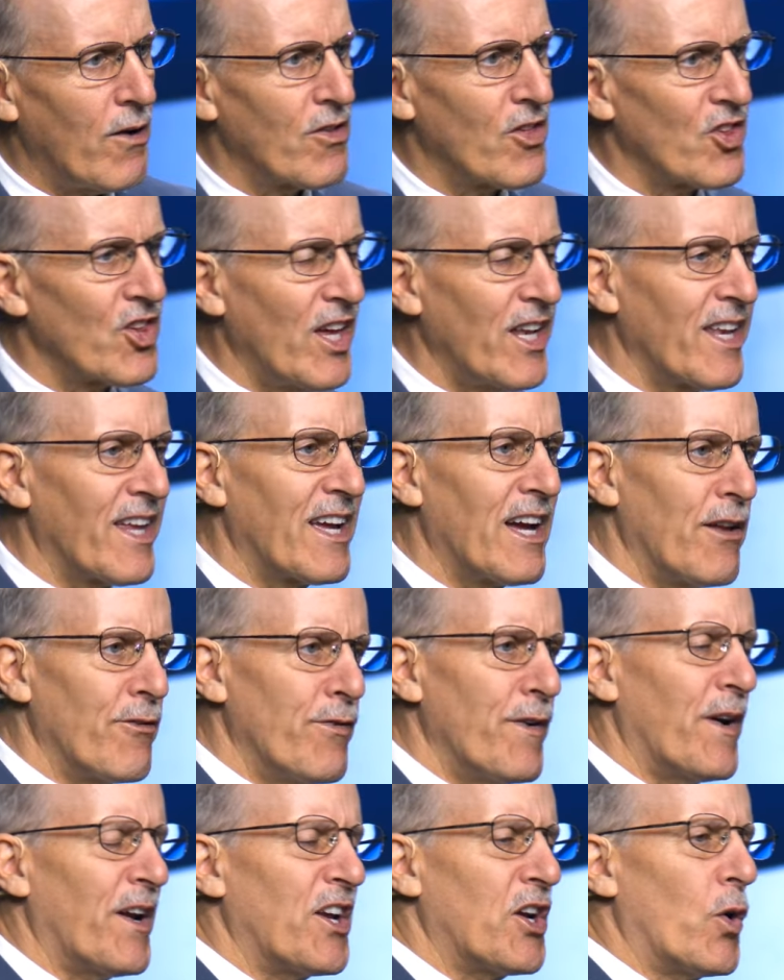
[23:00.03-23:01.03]
suddenly got
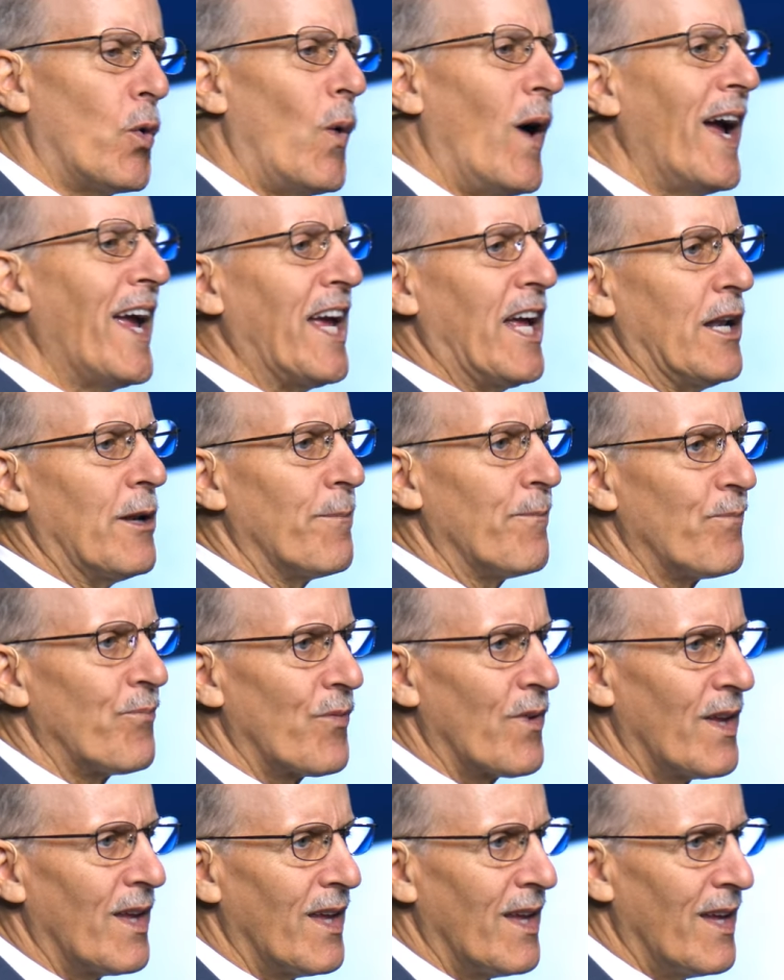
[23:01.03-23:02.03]
very quiet.
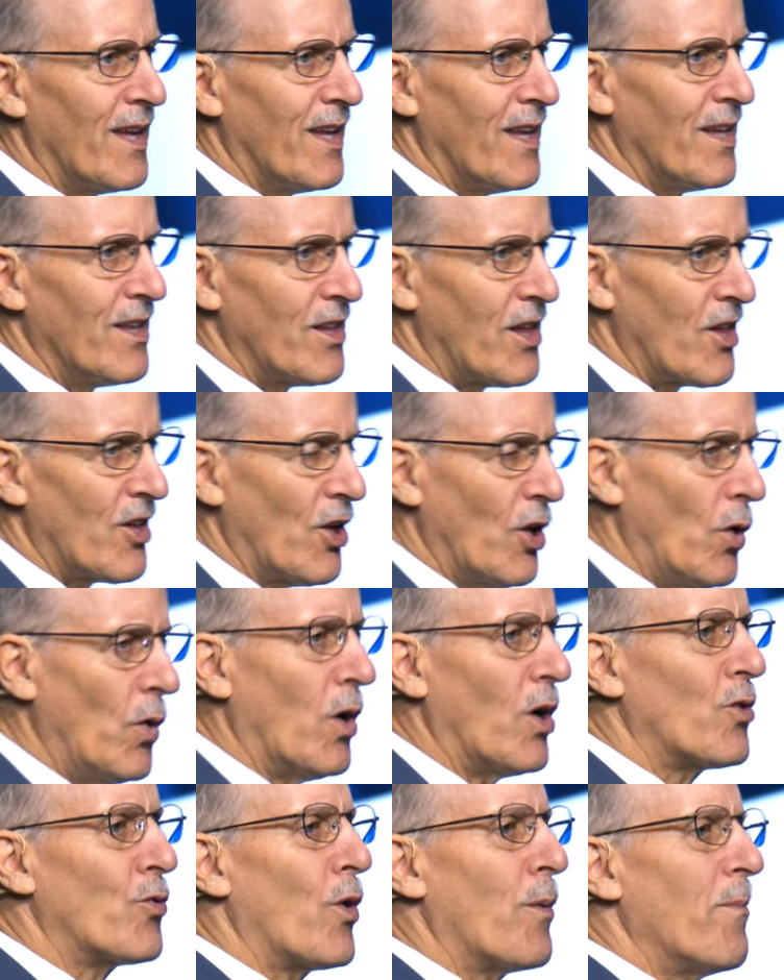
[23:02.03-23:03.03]
It says,
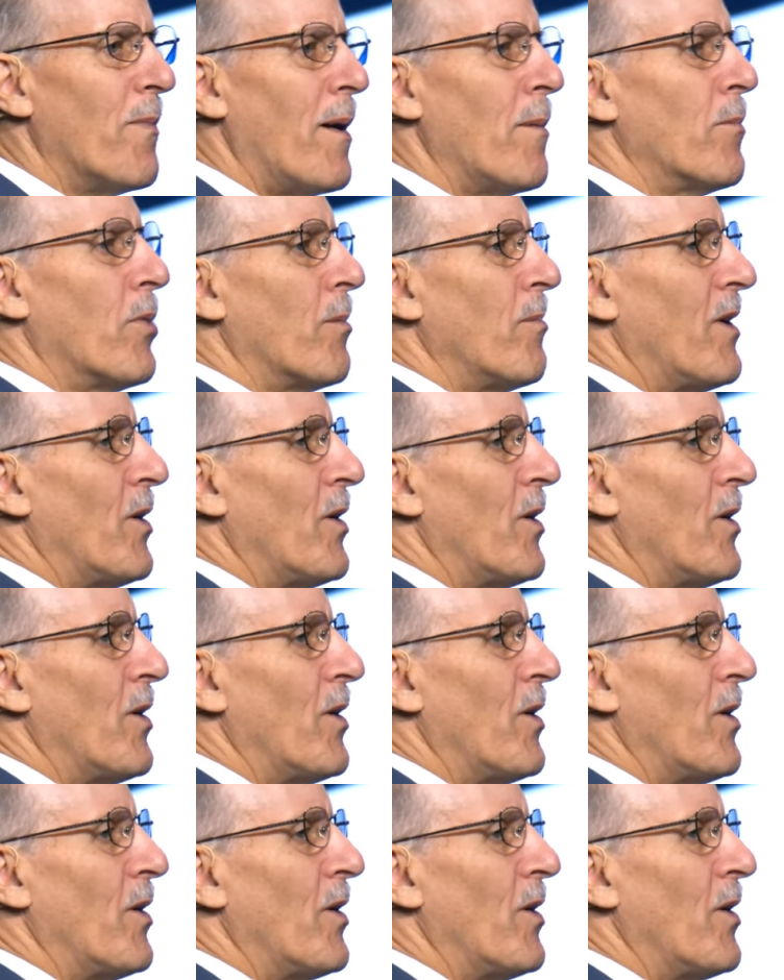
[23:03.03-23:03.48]
Lord, remember me